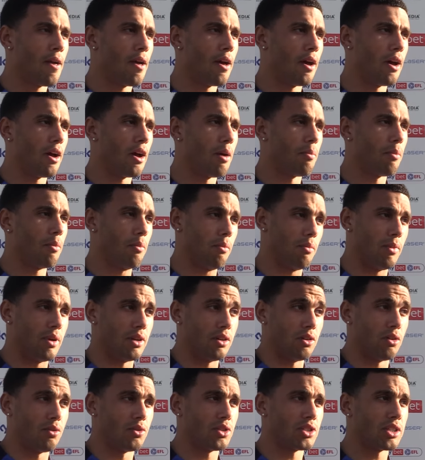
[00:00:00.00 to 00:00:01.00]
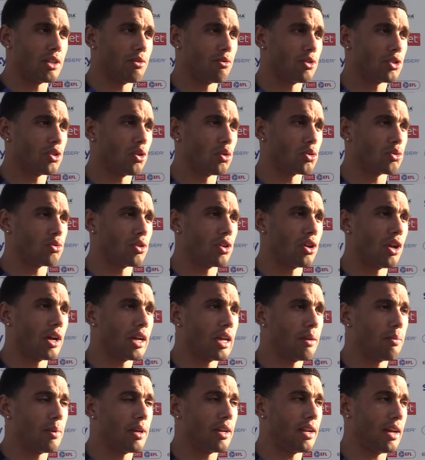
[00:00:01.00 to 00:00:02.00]
And obviously results were
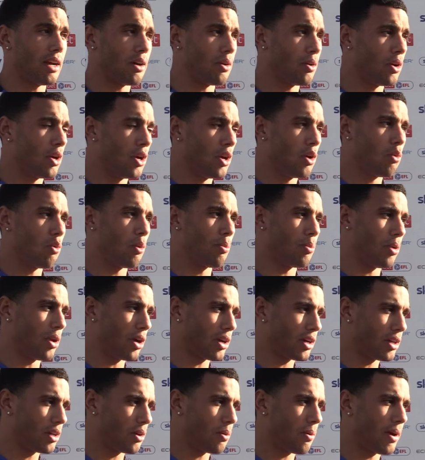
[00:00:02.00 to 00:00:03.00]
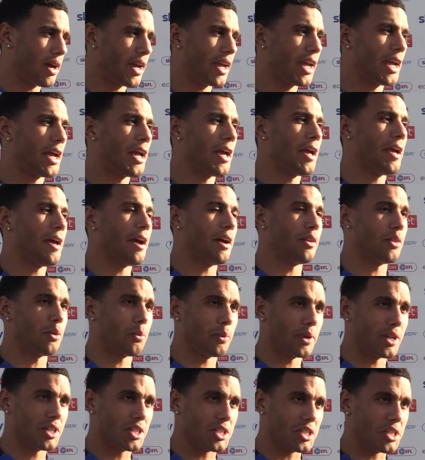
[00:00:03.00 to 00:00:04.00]
unlucky, but now we're plucking away and the
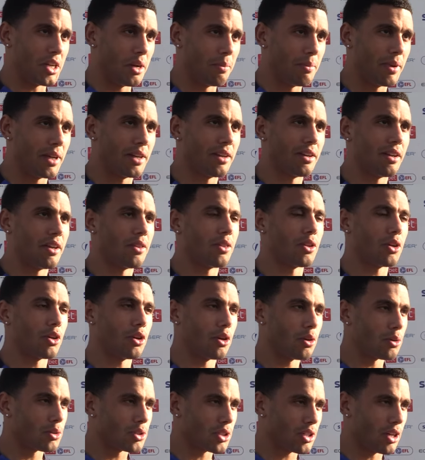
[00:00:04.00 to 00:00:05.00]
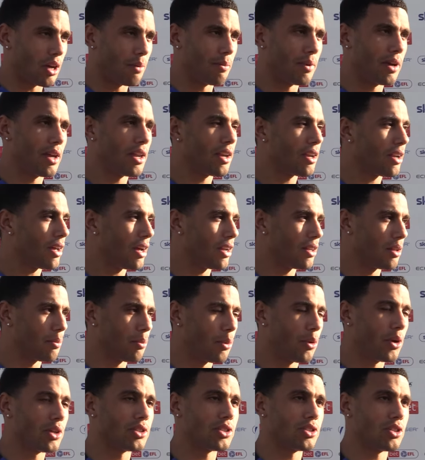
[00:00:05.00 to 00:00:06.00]
wins are coming and the goals are coming and the
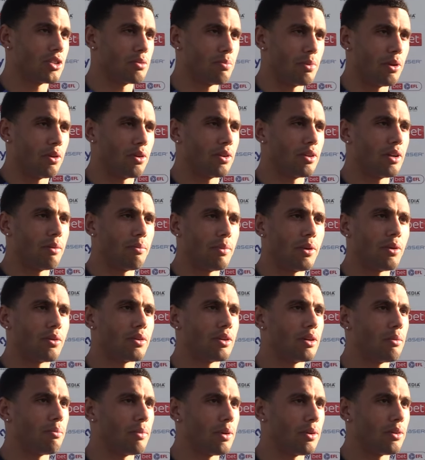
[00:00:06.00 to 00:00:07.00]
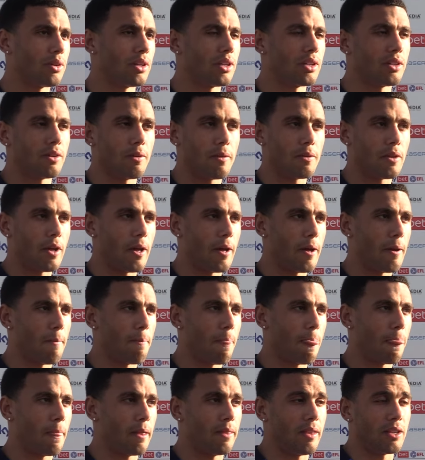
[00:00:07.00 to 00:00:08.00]
boys are just building and building and building,
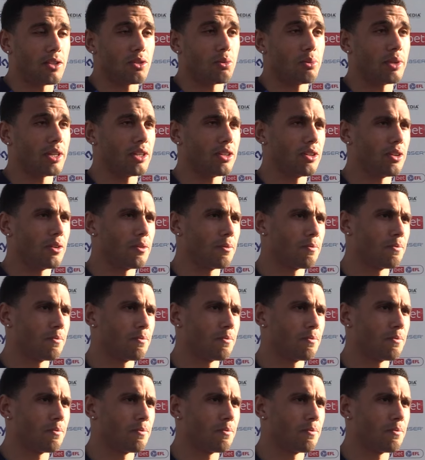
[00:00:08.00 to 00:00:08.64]
and that's all we can do.